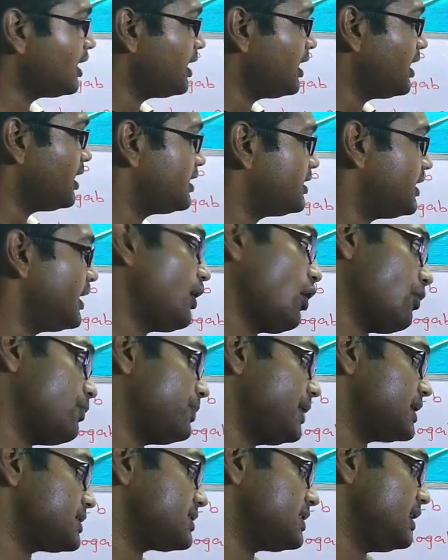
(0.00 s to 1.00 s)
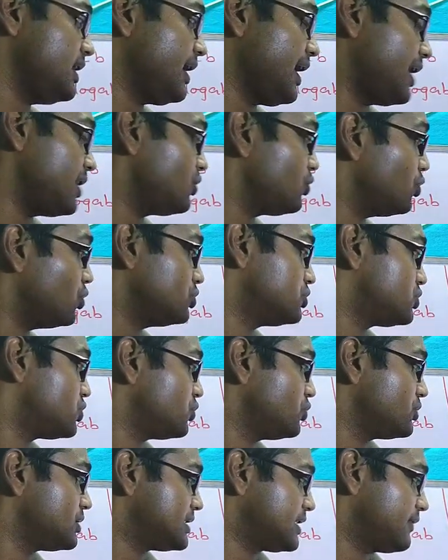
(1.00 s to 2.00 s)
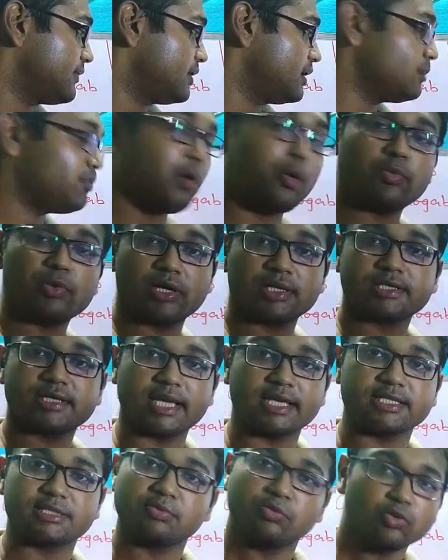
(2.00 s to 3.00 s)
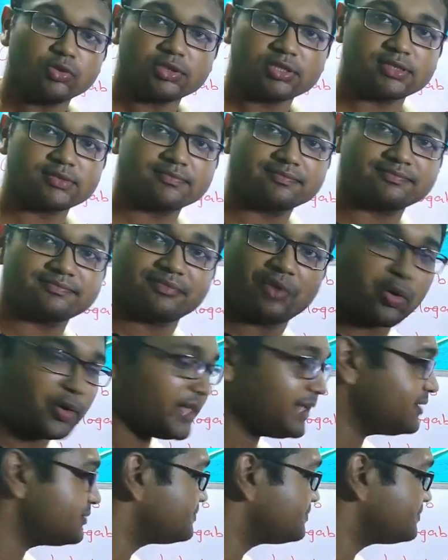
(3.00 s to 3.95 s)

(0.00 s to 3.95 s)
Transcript: they obviously can go through several popular science books. Okay,